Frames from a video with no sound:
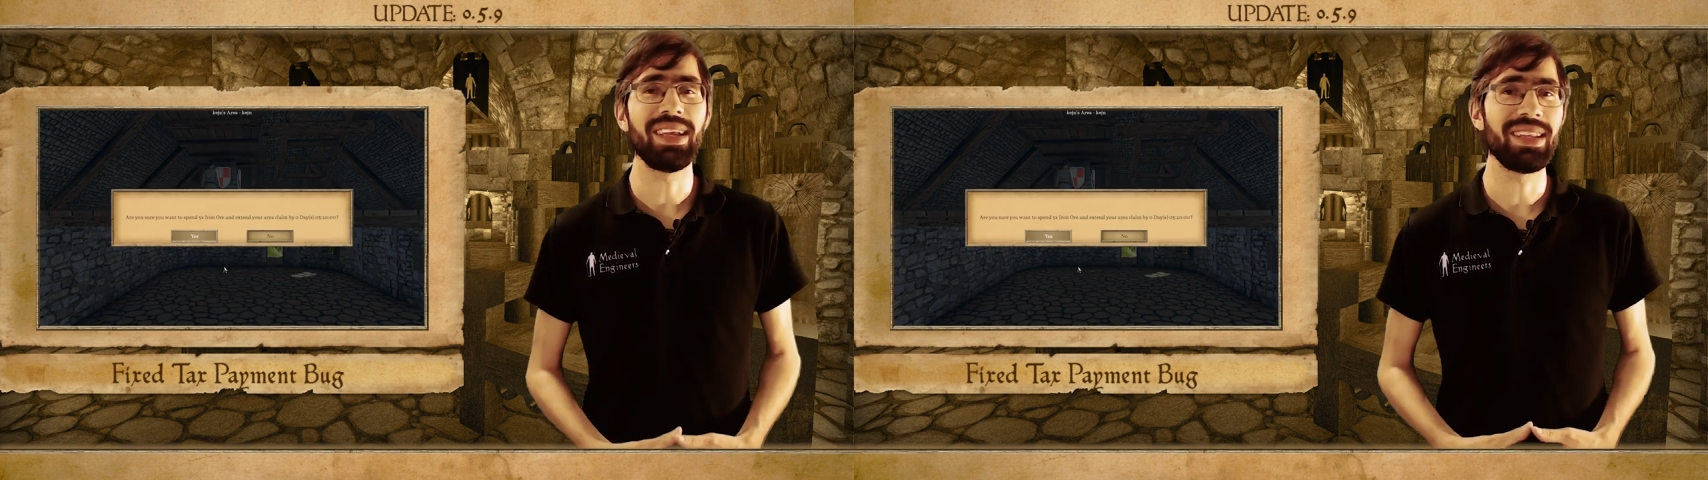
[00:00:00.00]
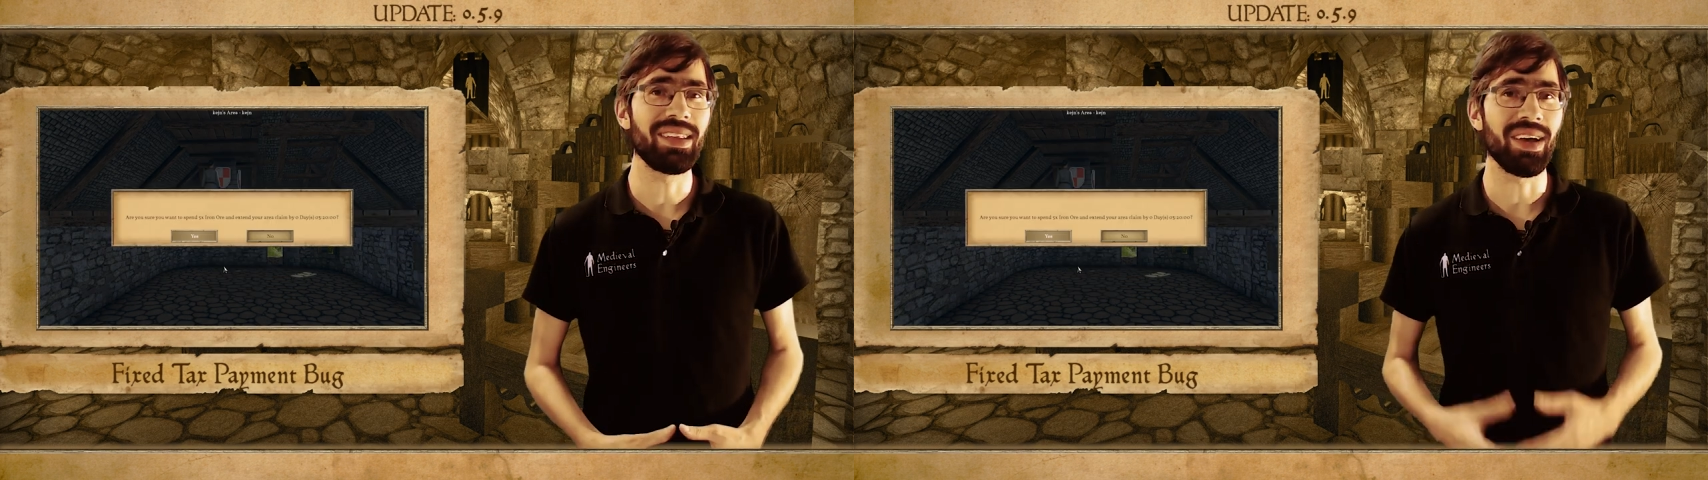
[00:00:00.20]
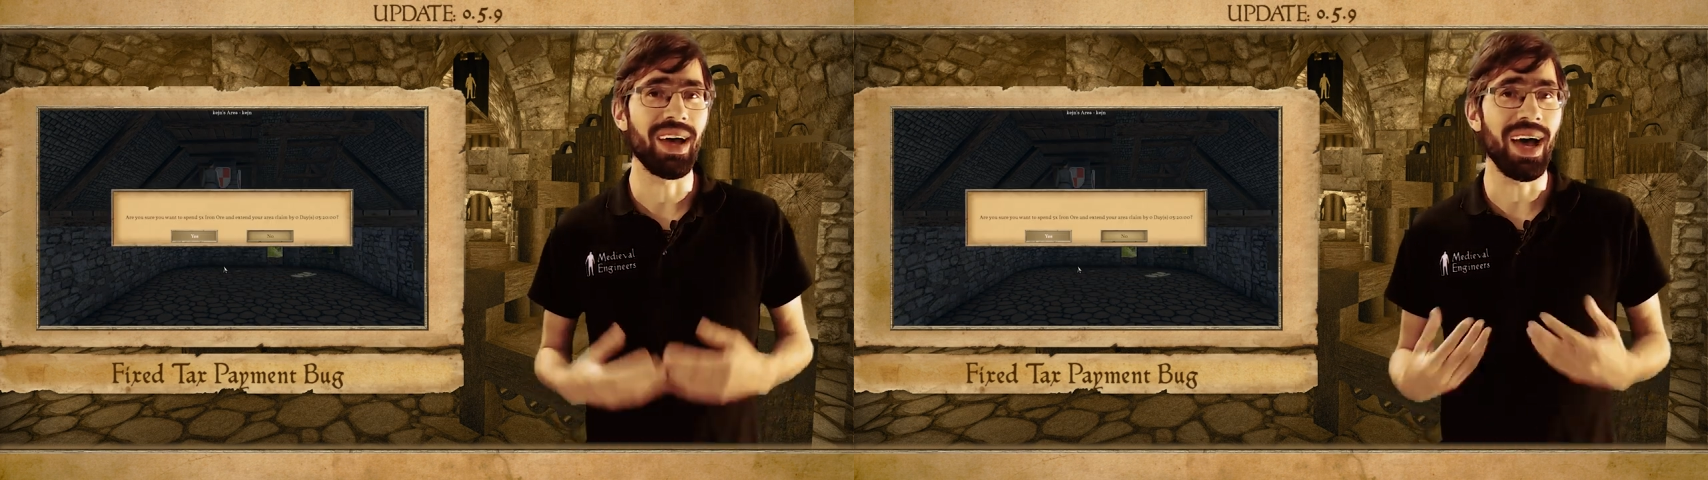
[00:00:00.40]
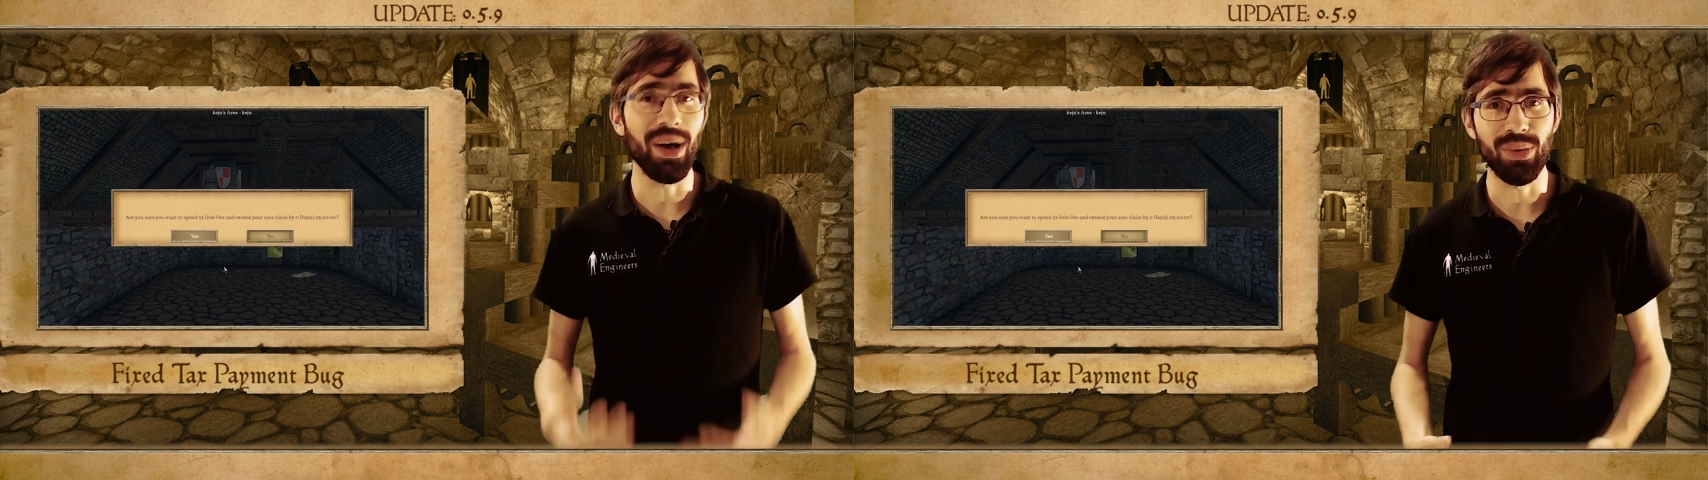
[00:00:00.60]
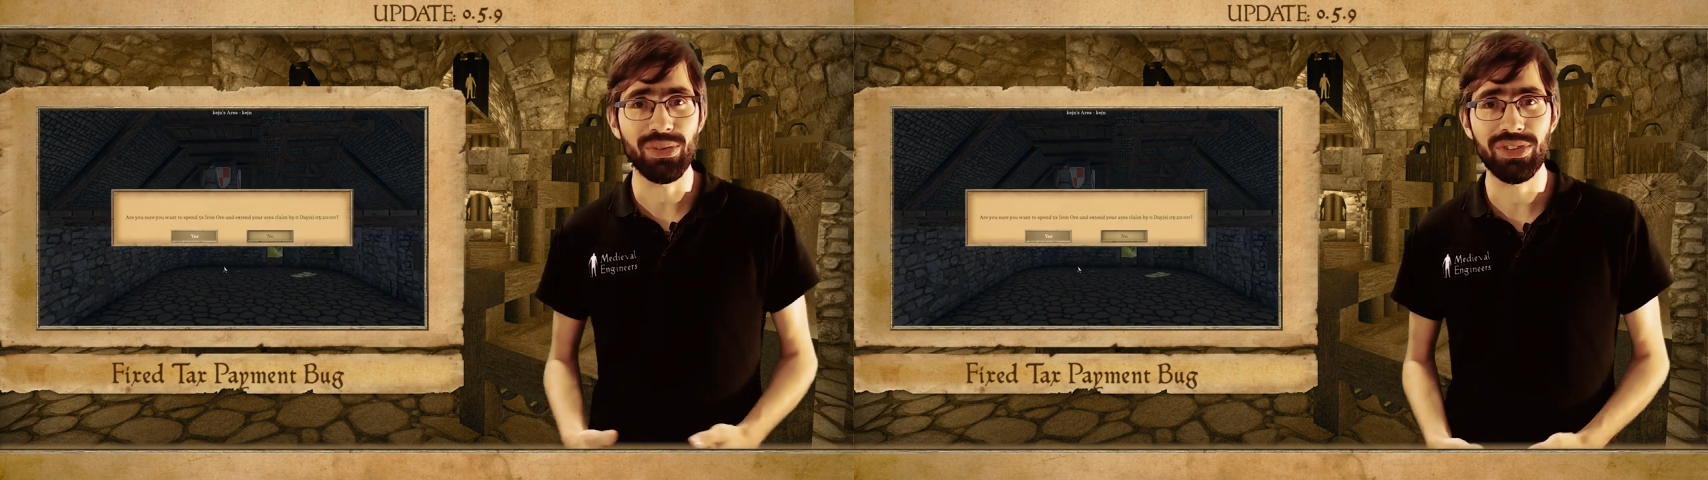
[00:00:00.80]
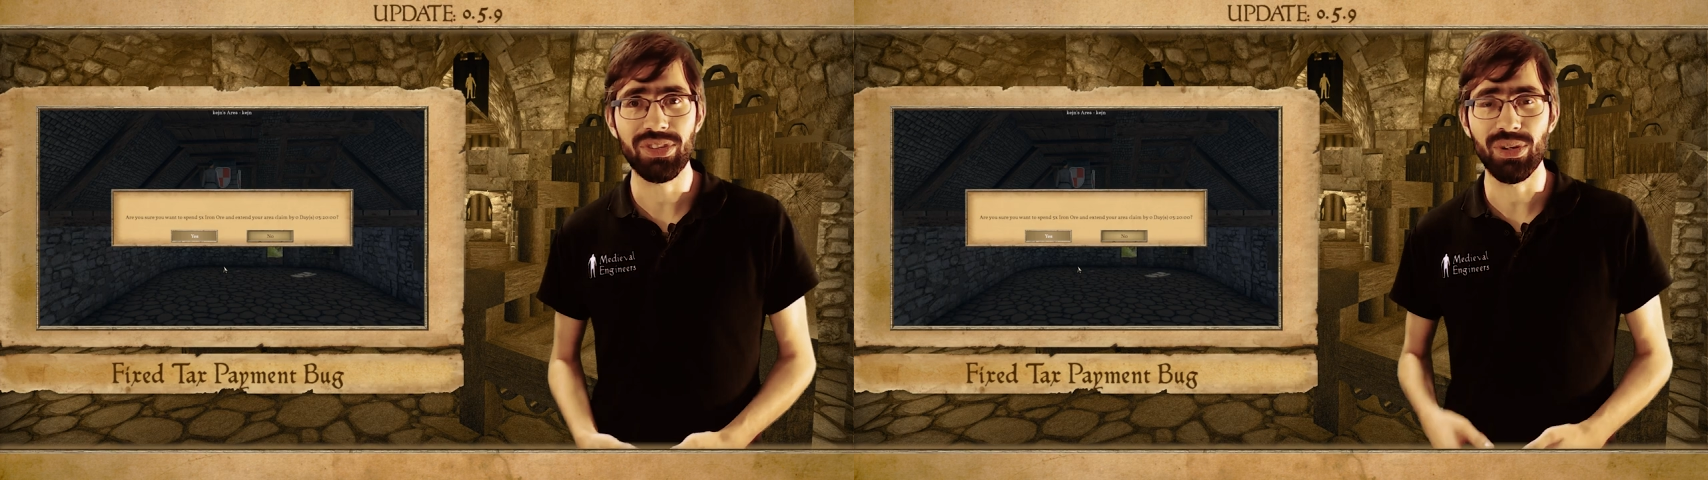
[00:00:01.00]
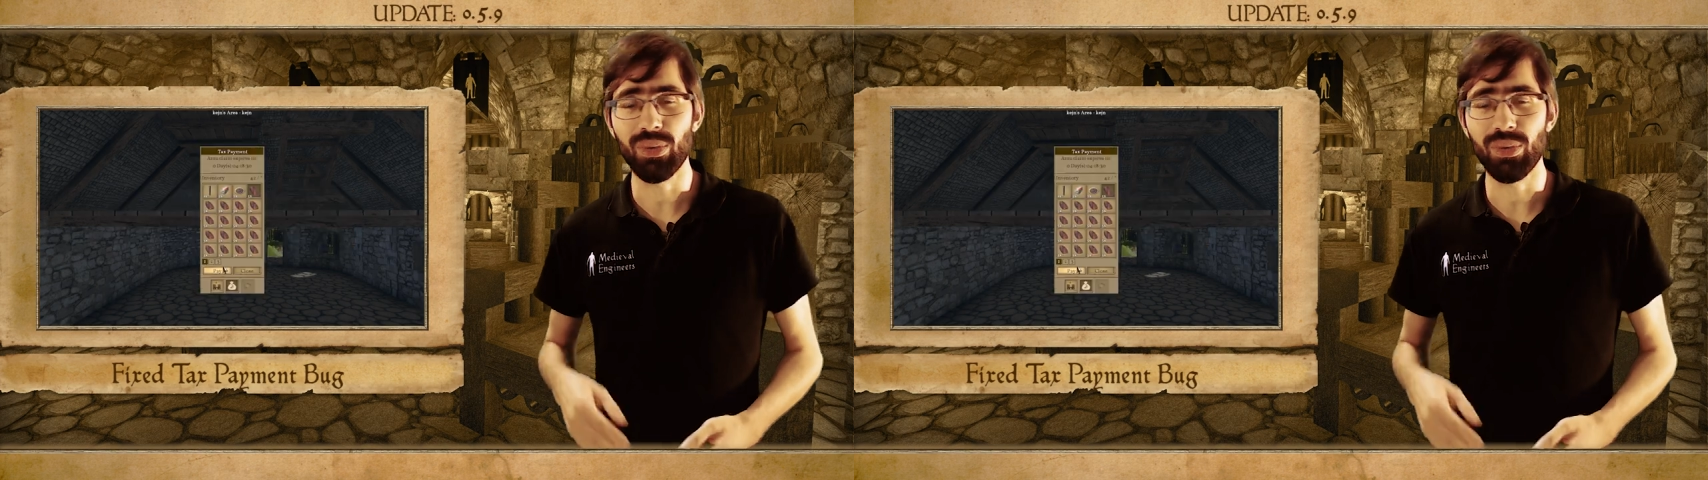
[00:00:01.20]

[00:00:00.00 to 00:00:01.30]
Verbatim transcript: in a house,